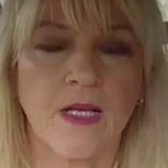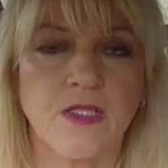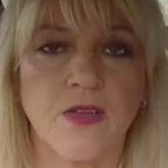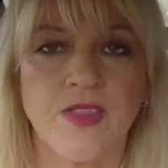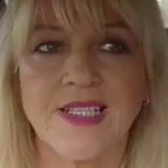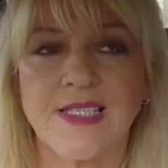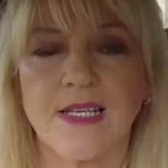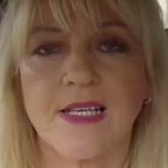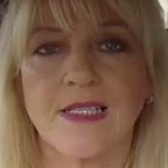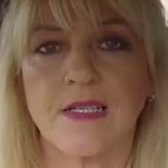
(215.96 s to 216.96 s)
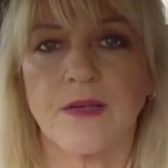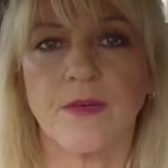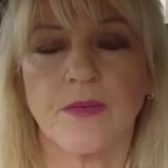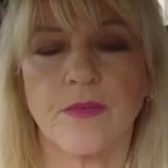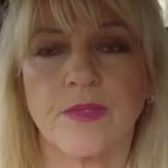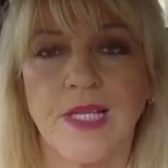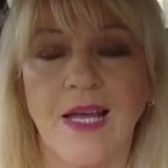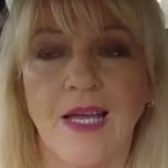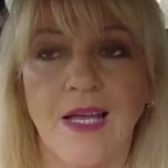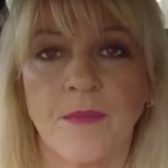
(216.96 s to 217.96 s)
So this is a
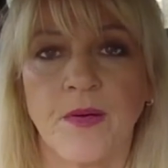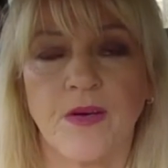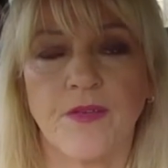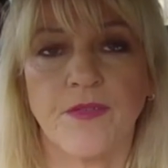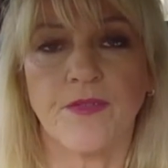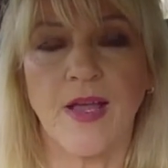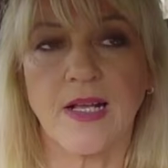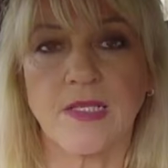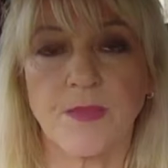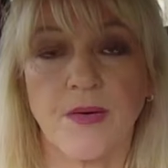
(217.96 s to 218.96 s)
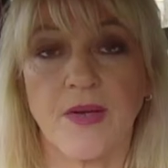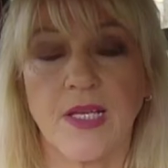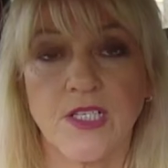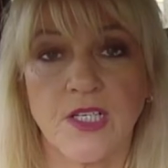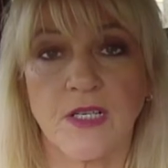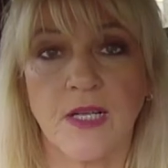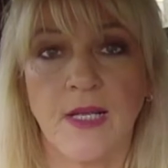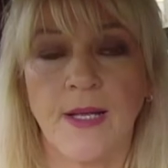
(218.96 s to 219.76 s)
time of exploration.